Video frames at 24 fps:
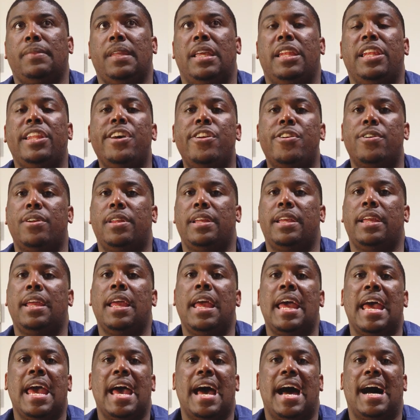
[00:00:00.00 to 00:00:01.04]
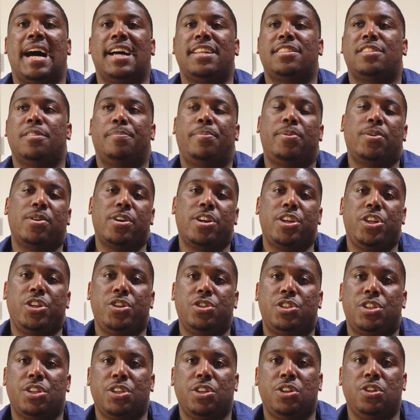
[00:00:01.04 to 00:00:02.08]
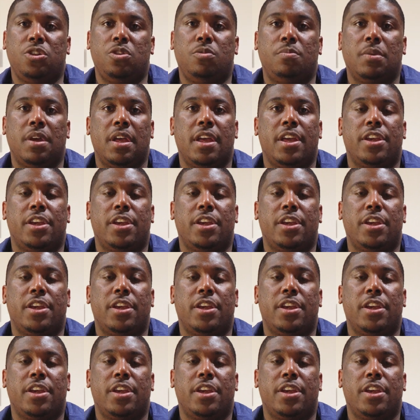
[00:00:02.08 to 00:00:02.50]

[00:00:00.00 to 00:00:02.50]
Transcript: Literally, I support YouTube.